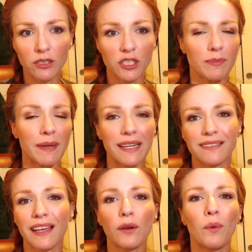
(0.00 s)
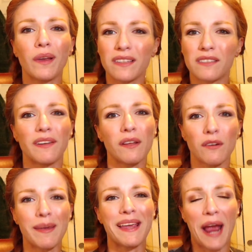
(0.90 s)
just because I don't want this video to
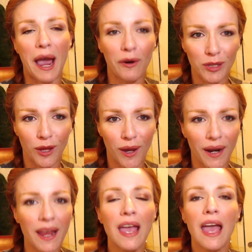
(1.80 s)
be an hour long.